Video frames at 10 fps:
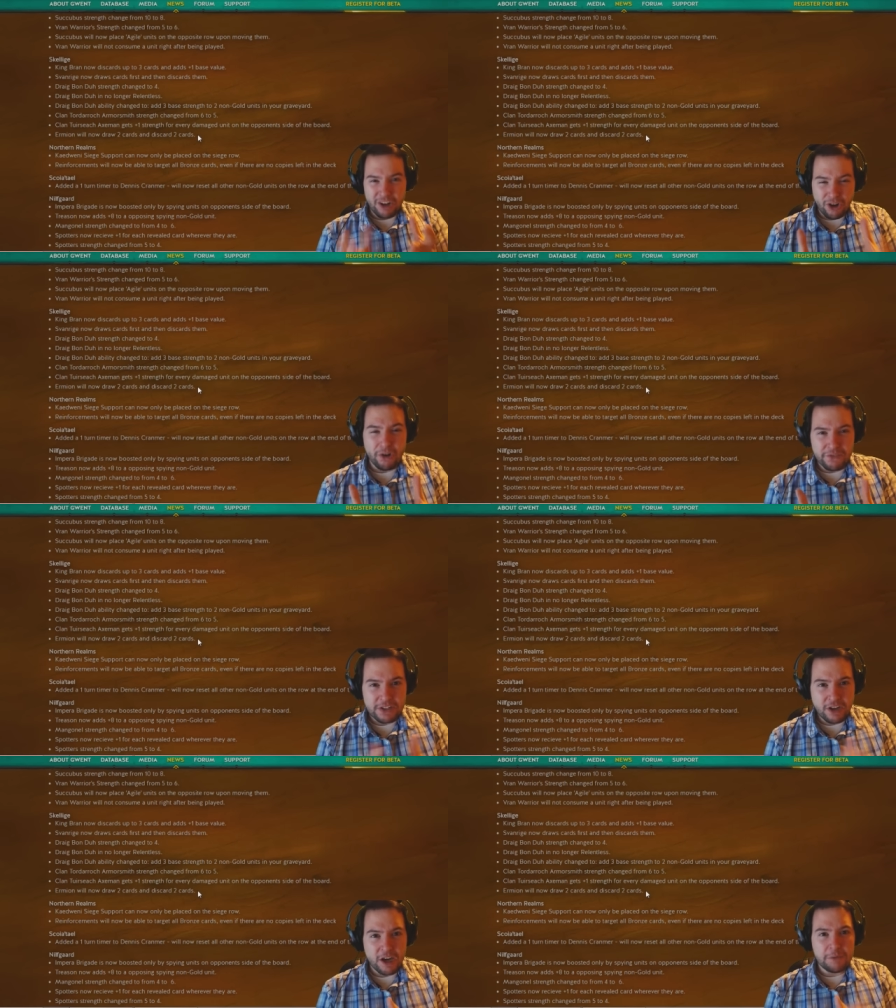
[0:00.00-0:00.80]
A lot of
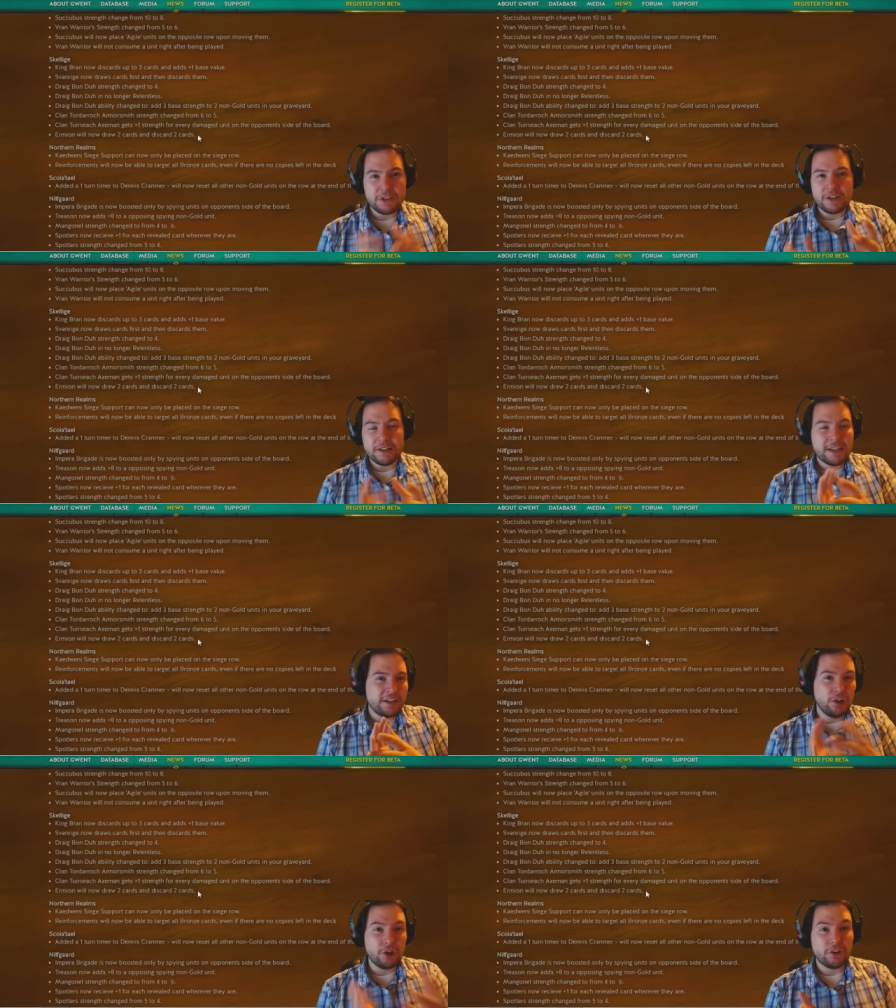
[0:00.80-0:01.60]
the time, you start
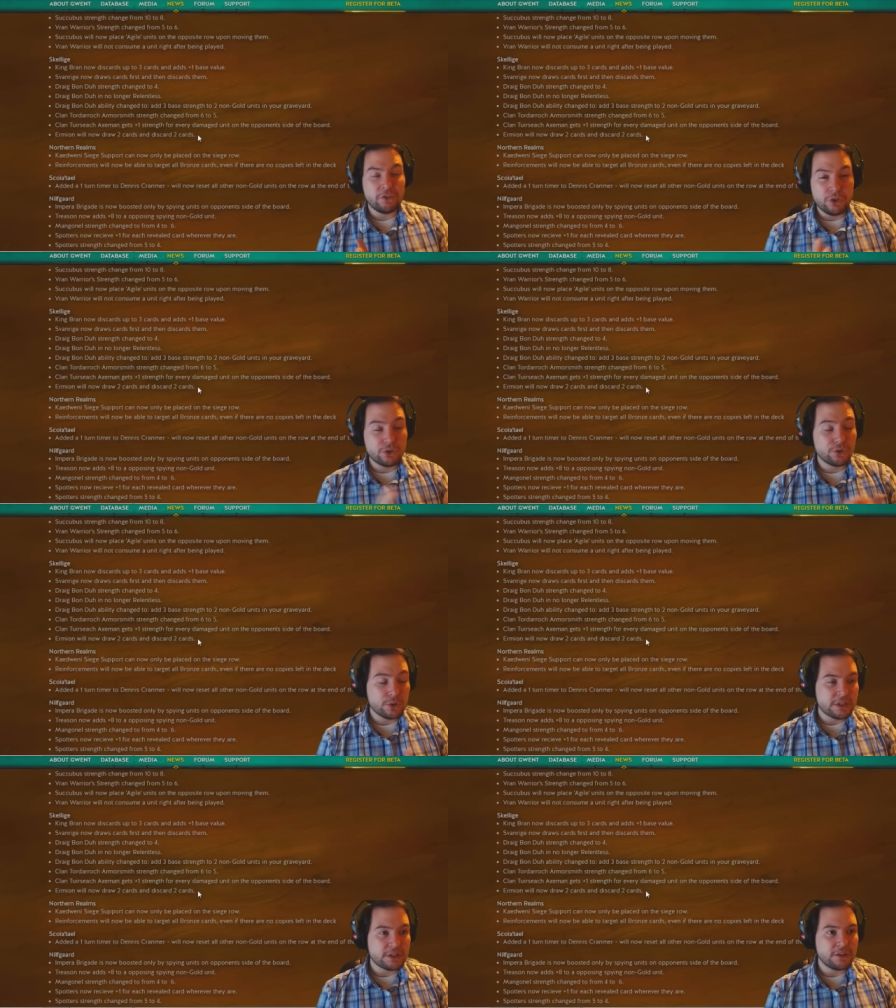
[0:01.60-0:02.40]
taking a lot of
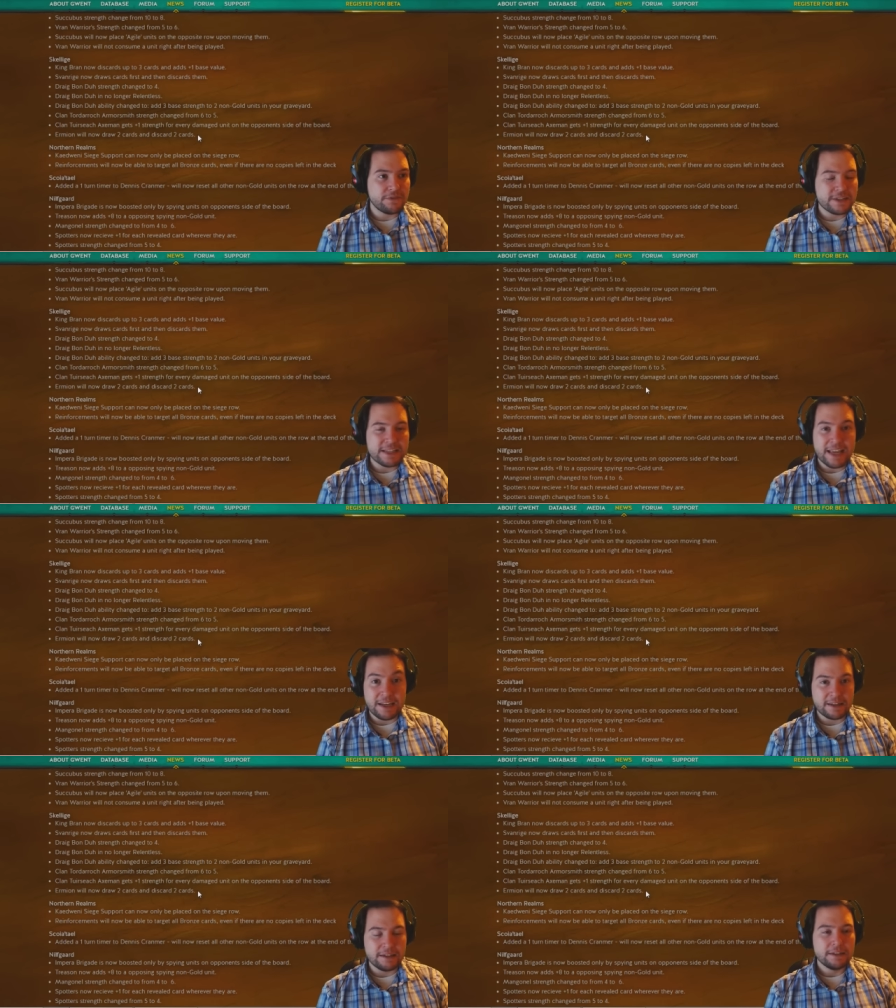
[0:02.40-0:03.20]
neutrals and stuff for
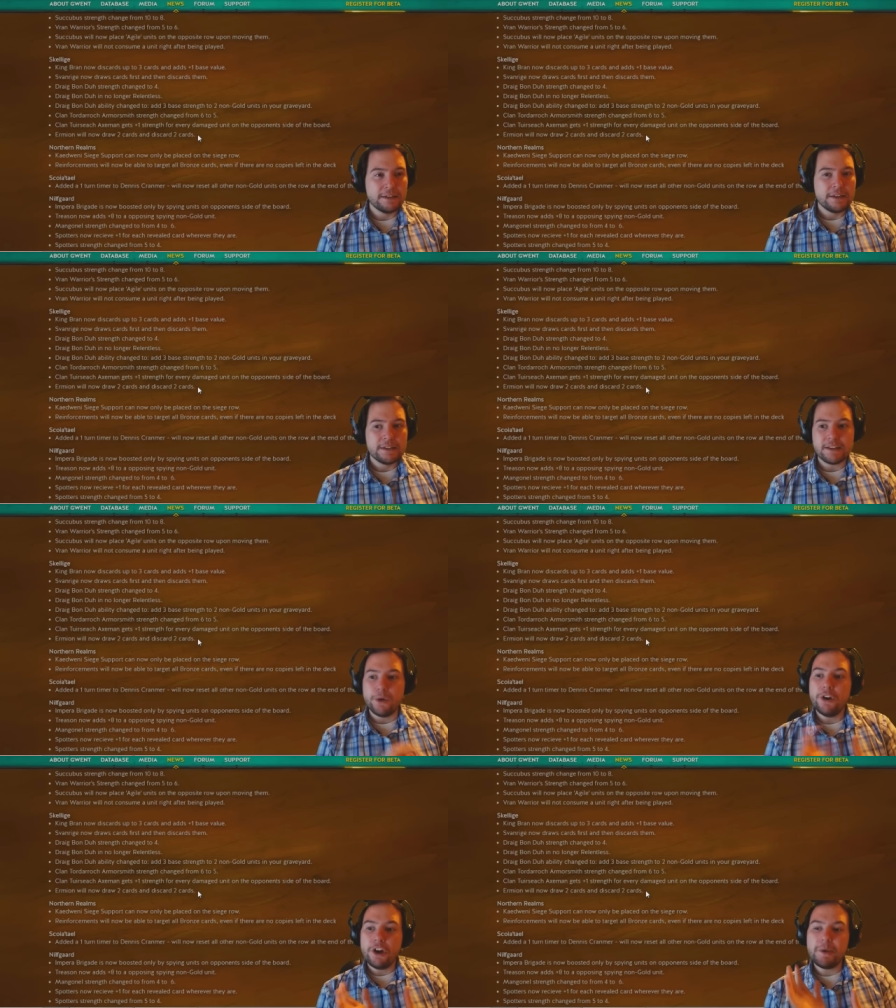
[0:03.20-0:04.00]
Skellige.
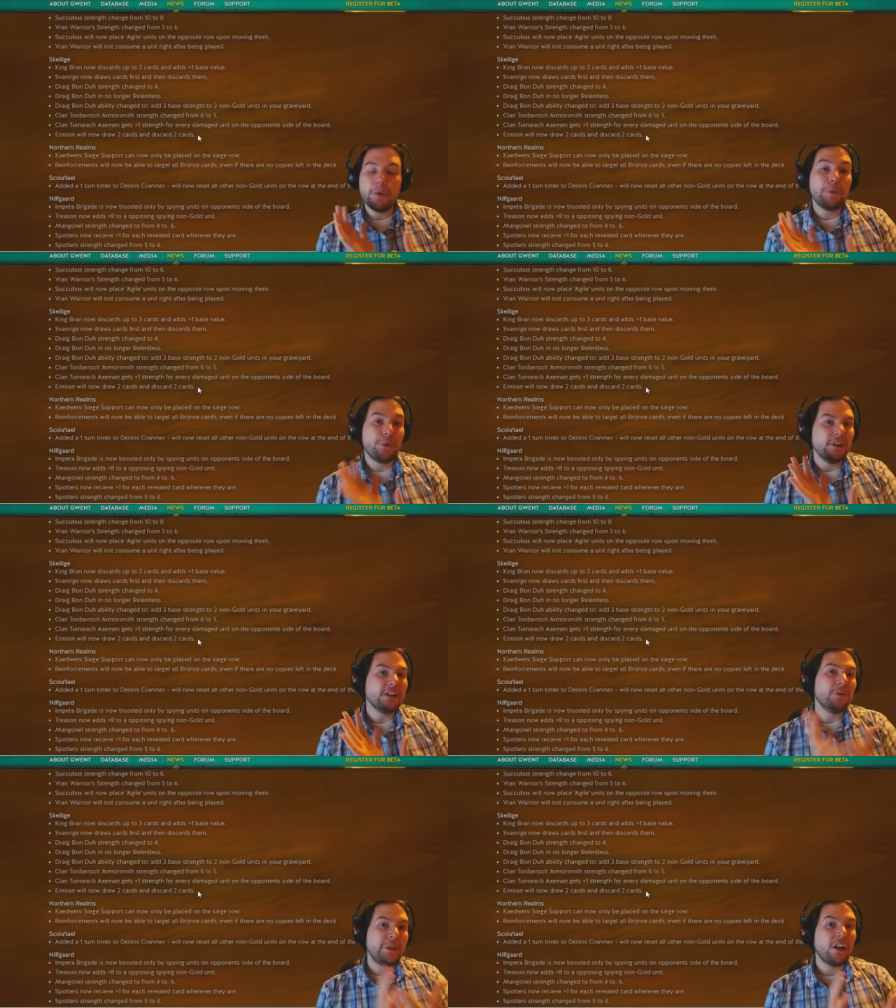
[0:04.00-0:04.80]
So Ermion will
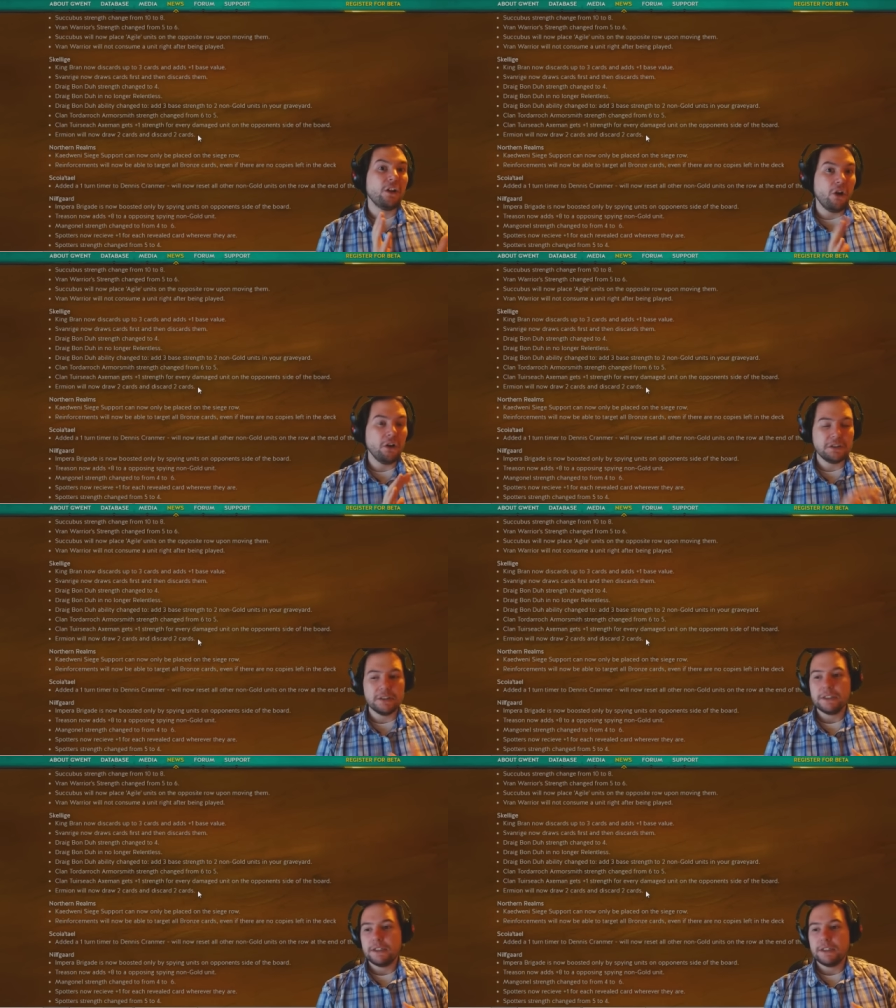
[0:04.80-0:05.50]
probably come in a lot